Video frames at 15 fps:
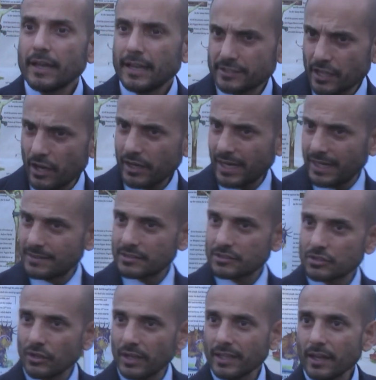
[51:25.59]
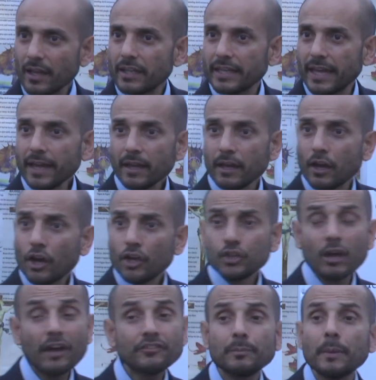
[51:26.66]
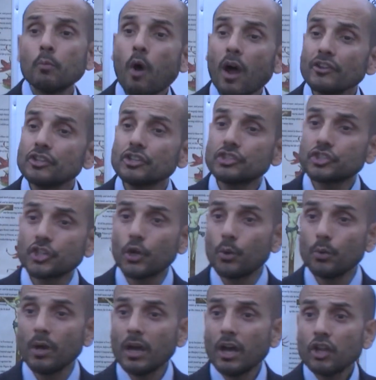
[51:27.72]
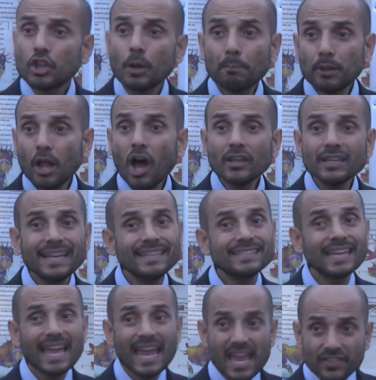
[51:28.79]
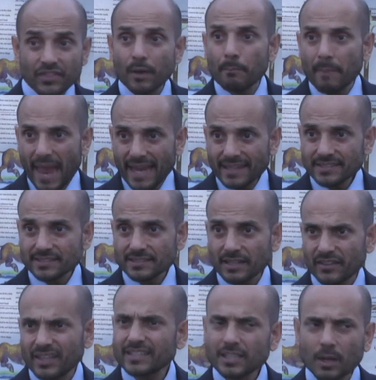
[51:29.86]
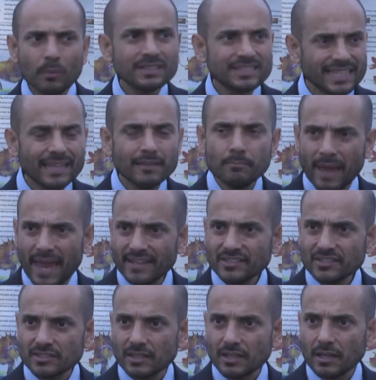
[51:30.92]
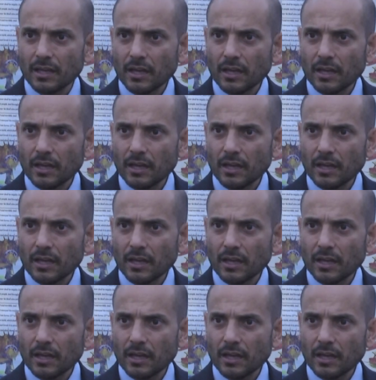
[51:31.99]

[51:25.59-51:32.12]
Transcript: Is that a case of Snyder? Yeah? You have to be one of the two. The plant is in the mess. I think someone said mess.